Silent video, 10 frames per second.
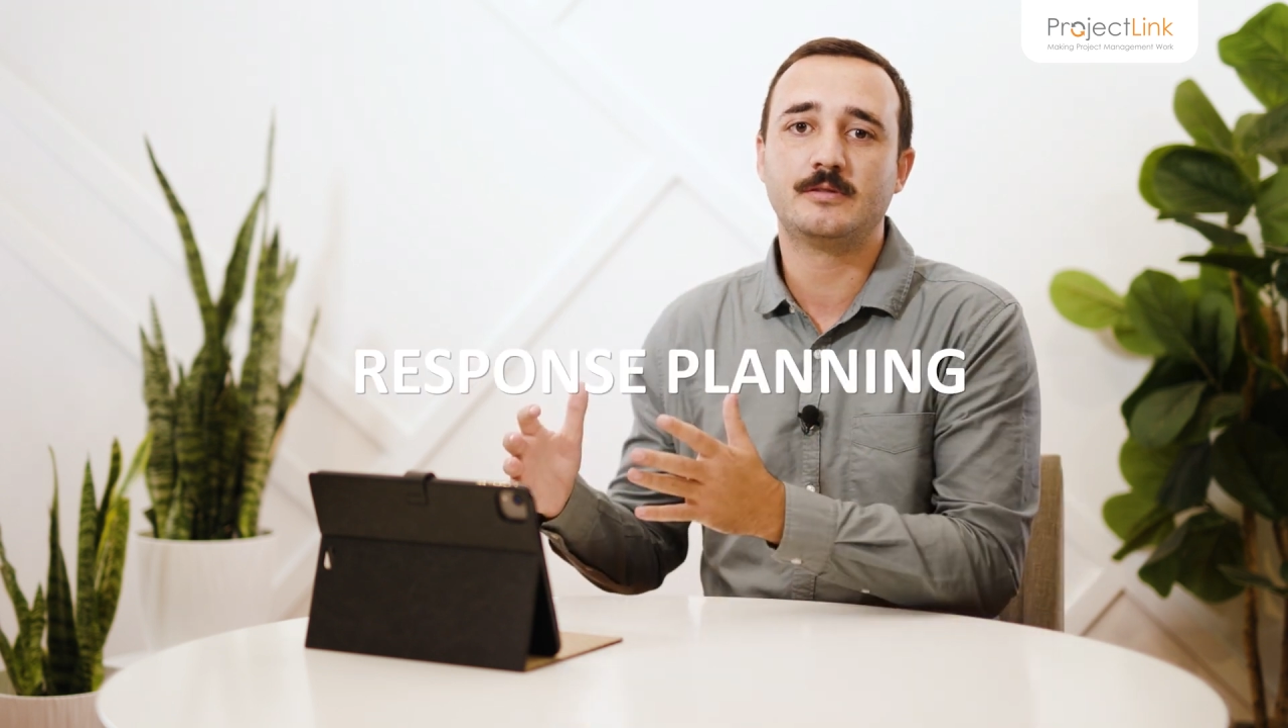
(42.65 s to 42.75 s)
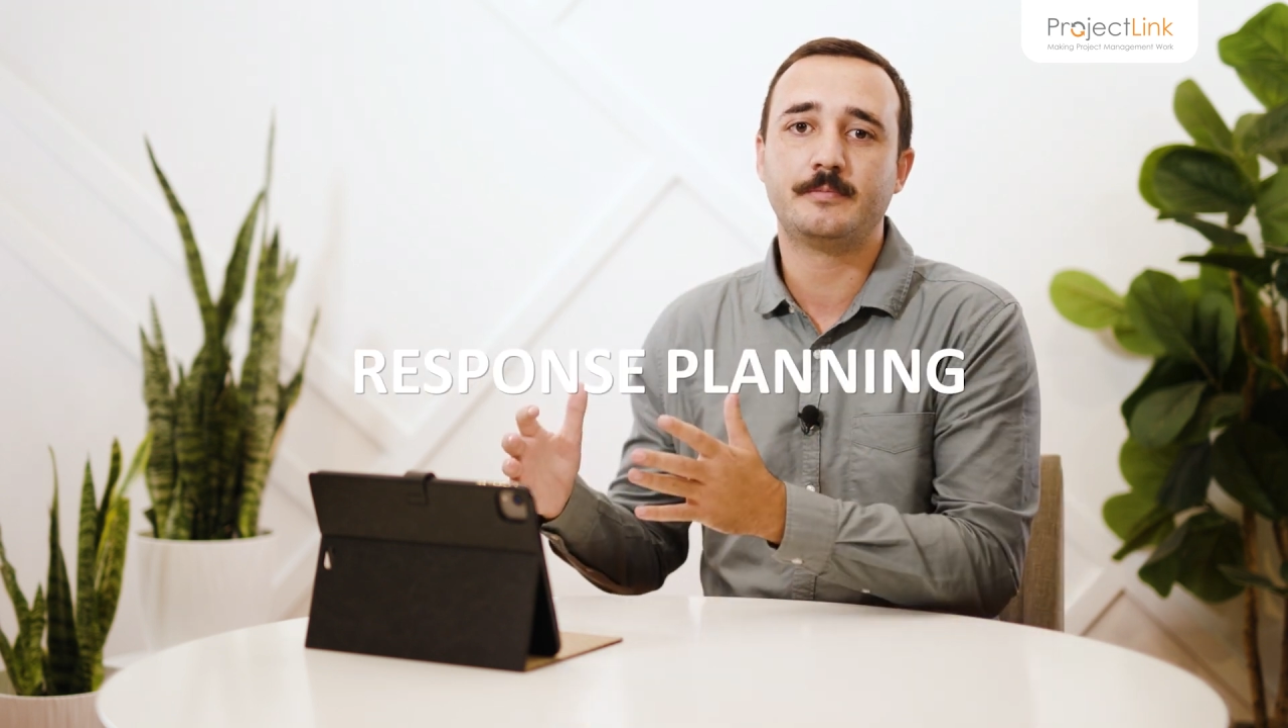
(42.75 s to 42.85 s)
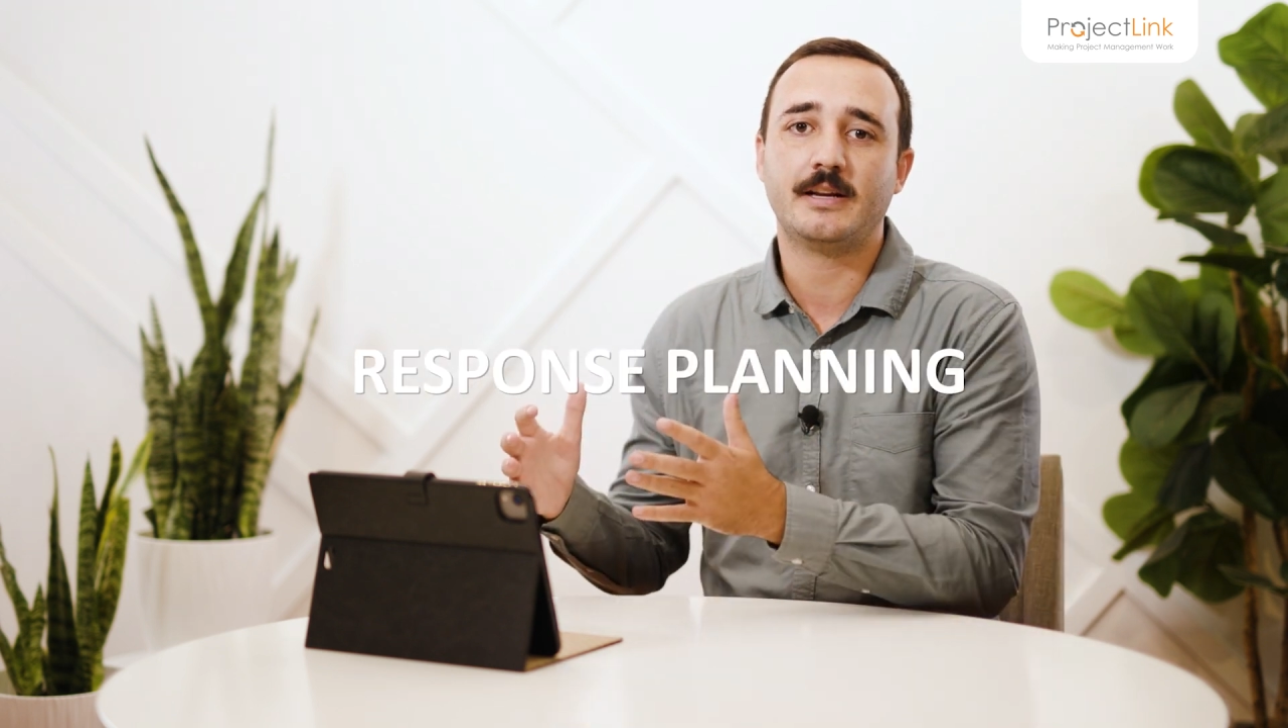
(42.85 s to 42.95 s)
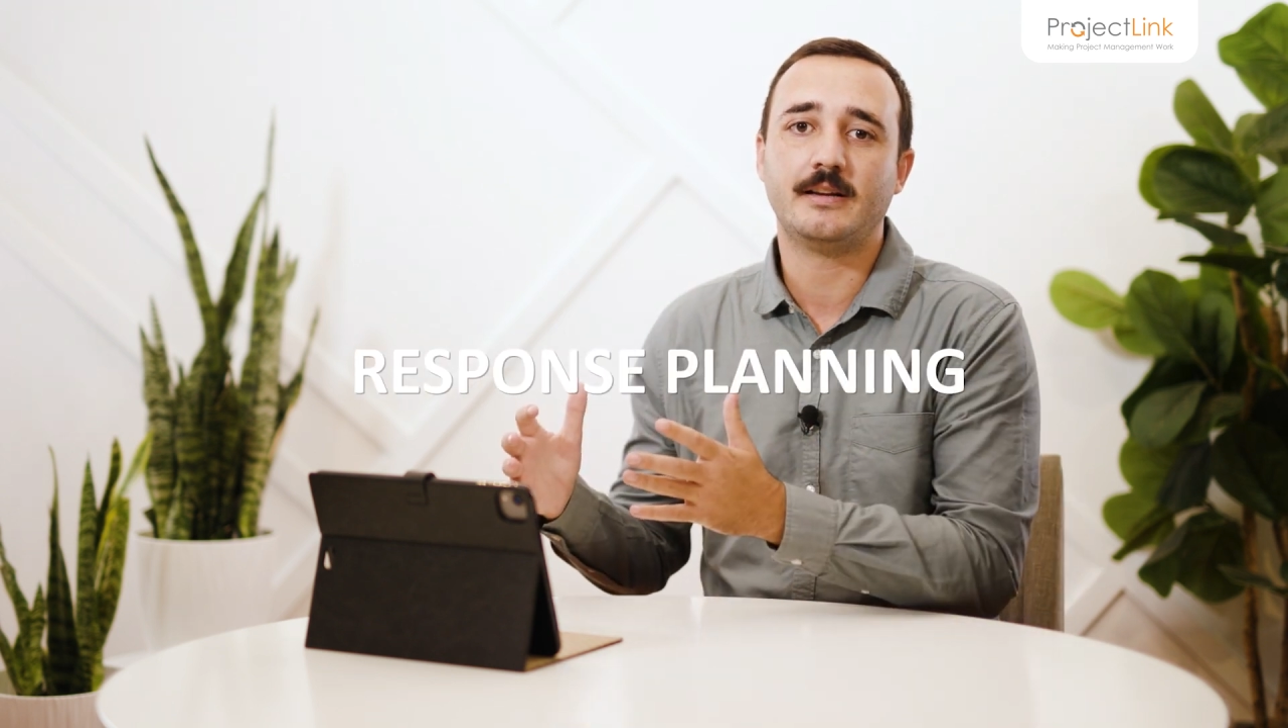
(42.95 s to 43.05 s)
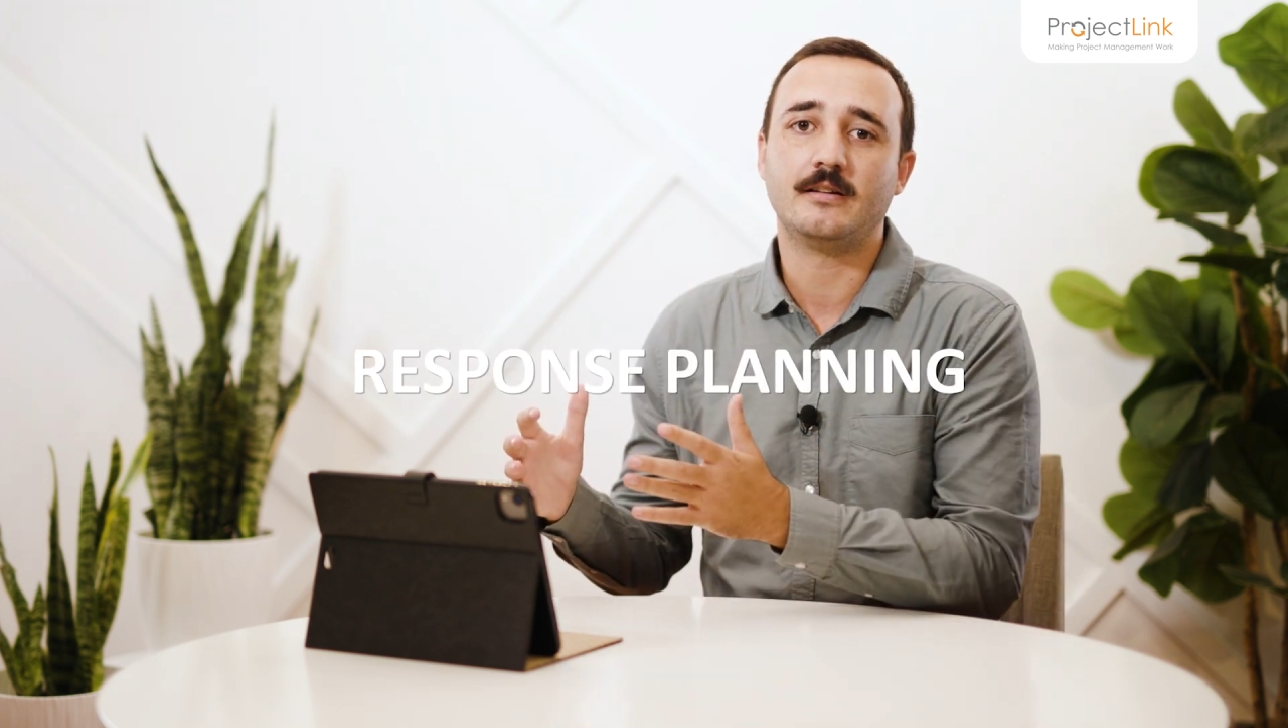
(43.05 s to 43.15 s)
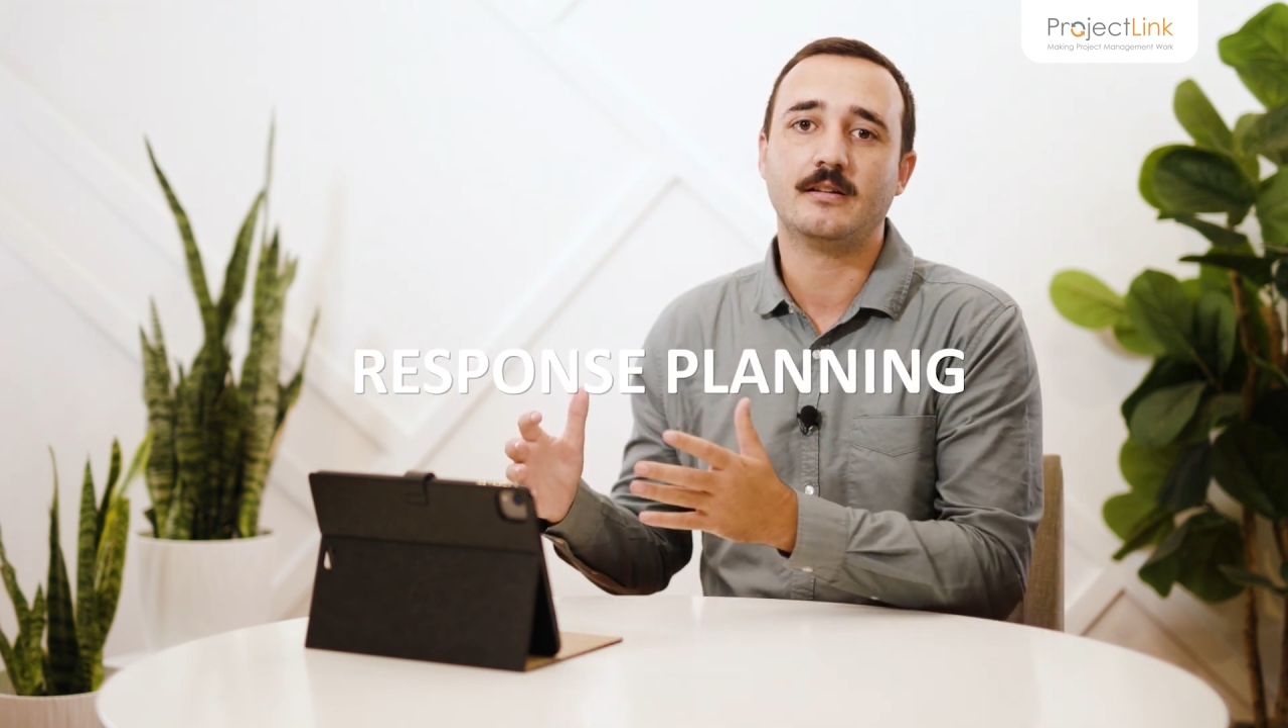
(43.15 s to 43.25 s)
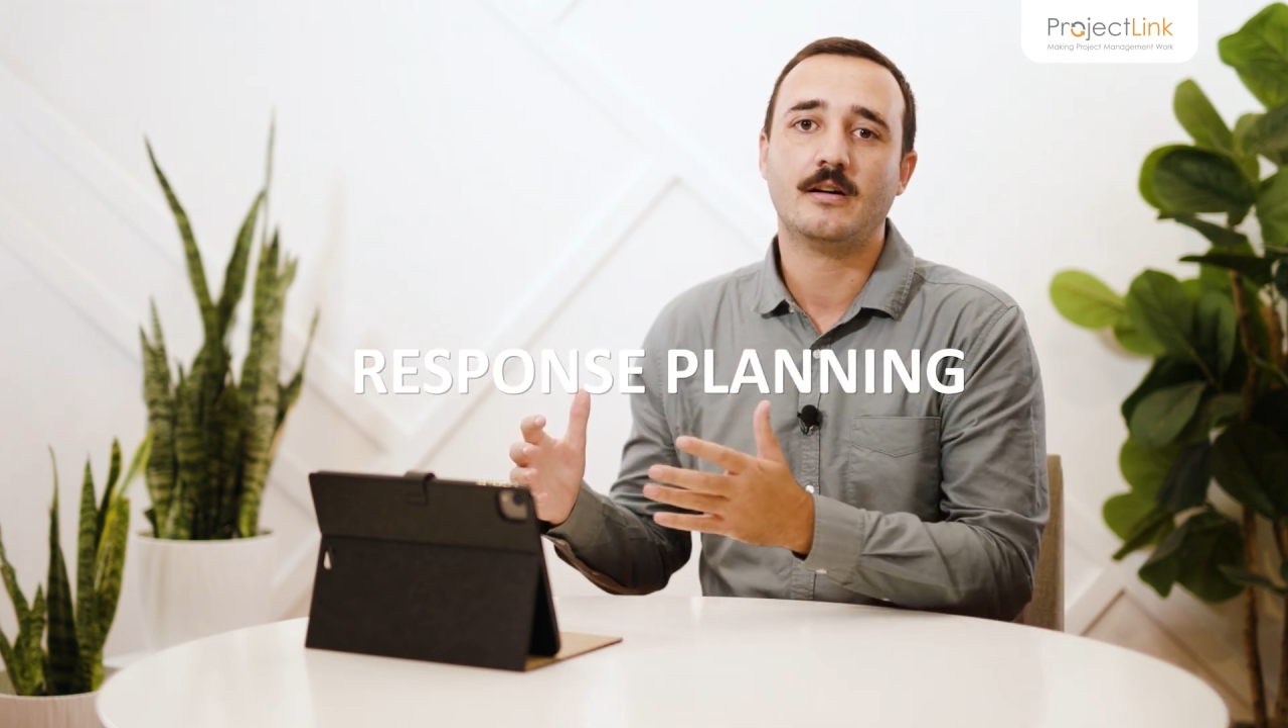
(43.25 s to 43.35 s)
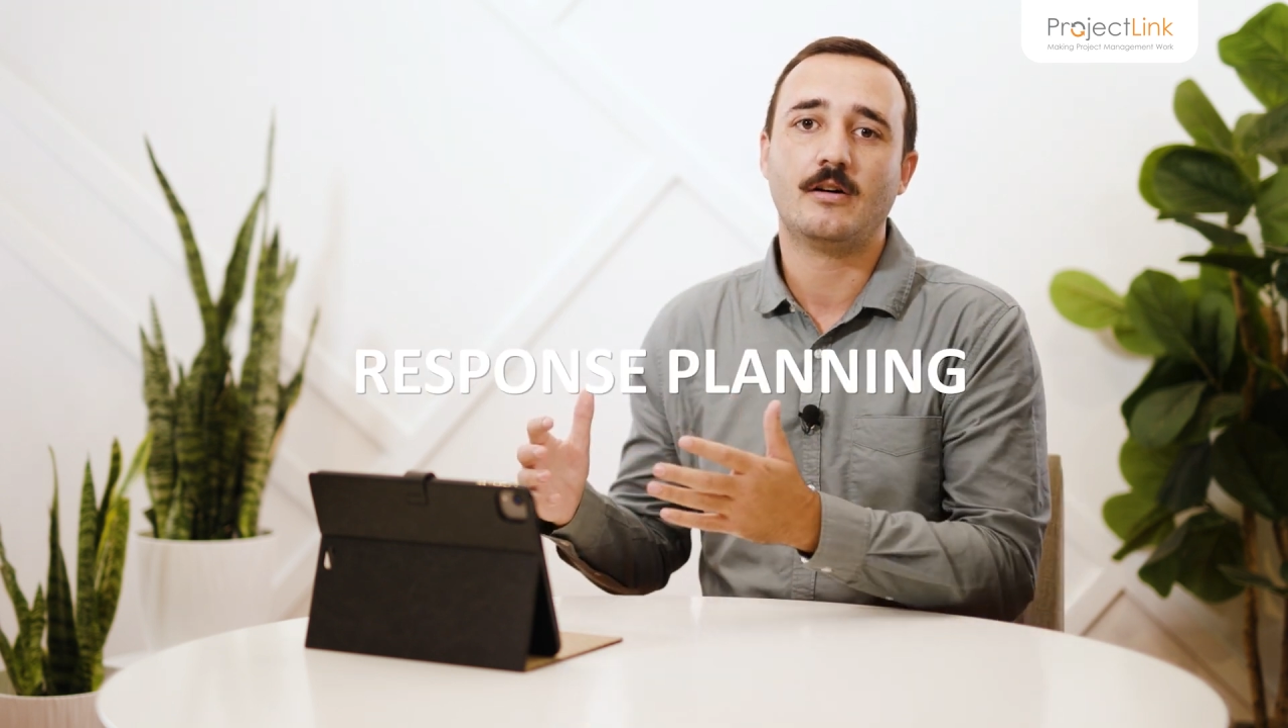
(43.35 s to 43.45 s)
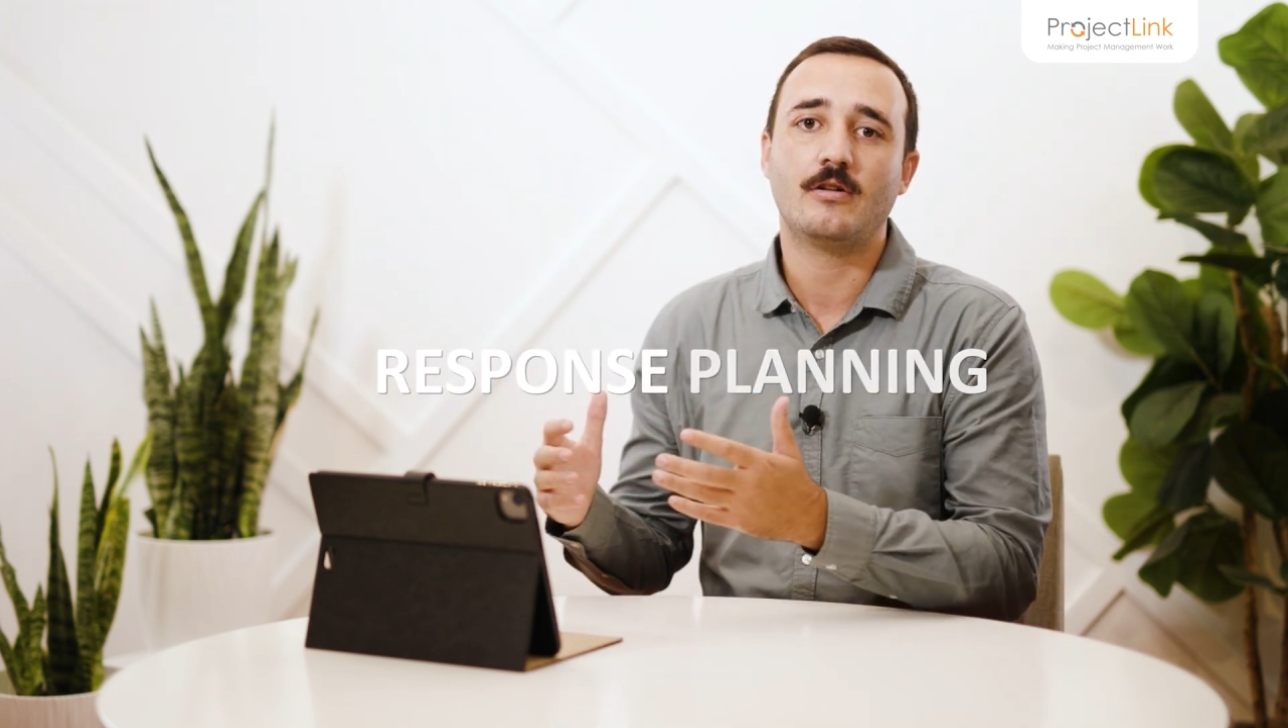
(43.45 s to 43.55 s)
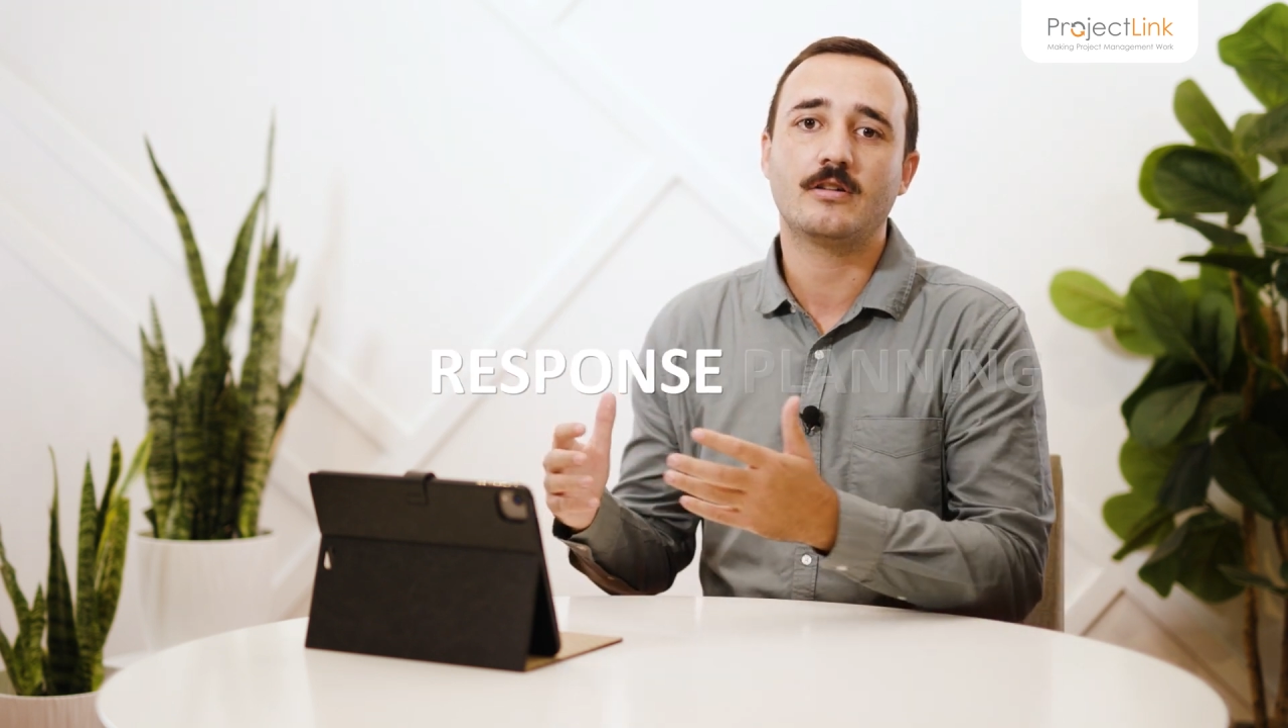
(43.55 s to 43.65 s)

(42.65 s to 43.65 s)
planning are